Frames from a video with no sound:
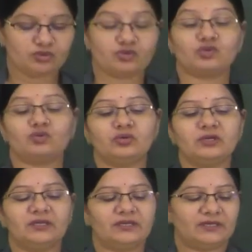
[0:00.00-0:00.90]
to school
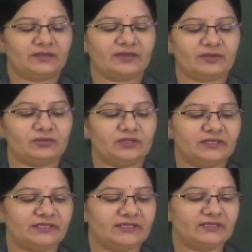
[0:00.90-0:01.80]

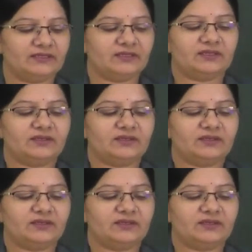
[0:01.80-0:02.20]
regularly.